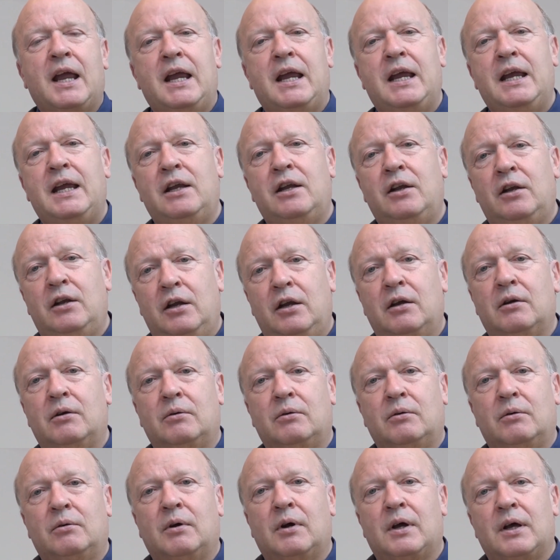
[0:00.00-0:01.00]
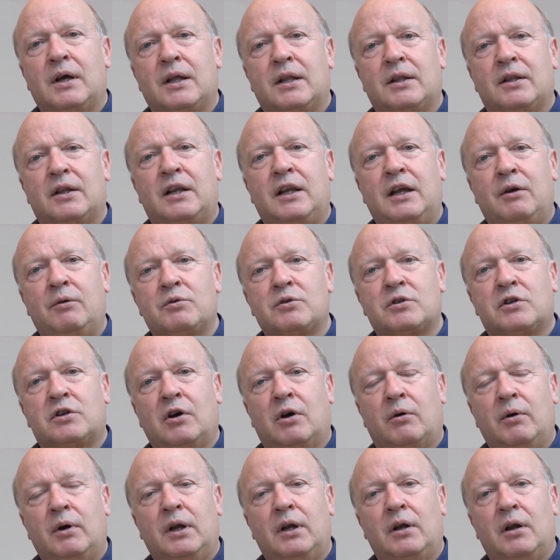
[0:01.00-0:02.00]
he knew that he was
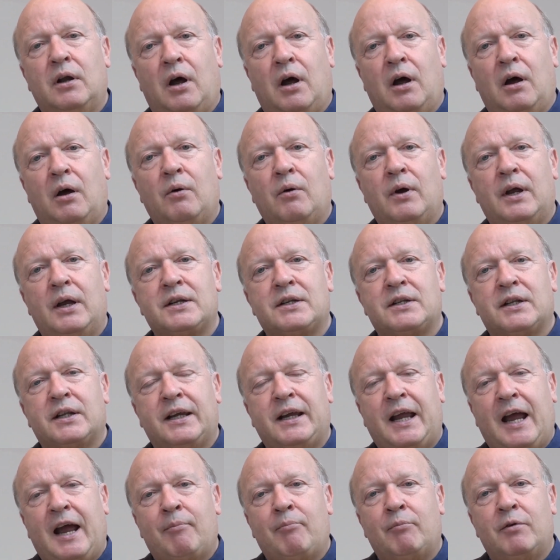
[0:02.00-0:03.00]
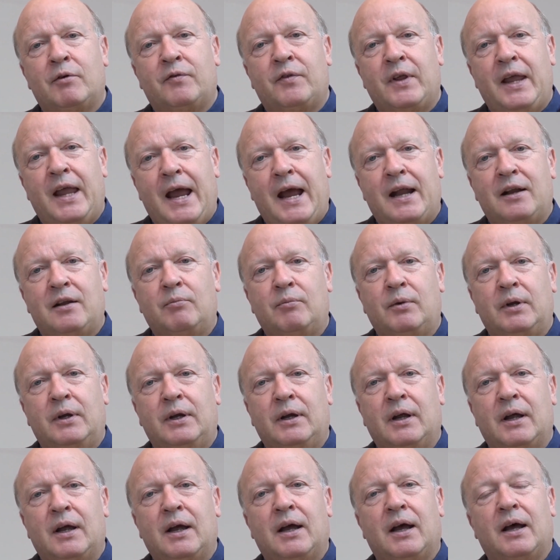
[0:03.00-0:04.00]
going now into the camp of the
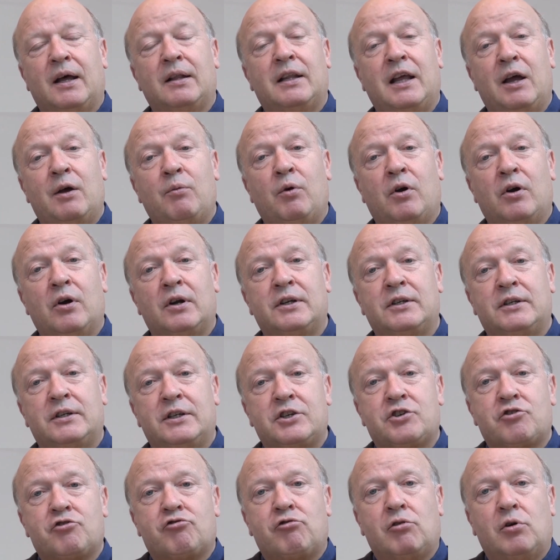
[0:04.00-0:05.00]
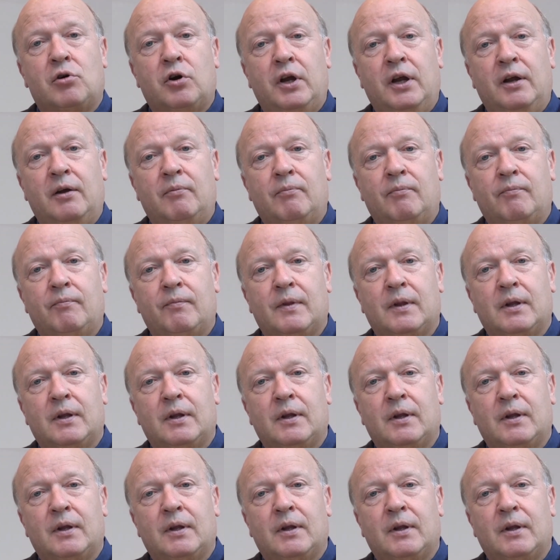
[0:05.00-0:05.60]
enemy and they were going to destroy him.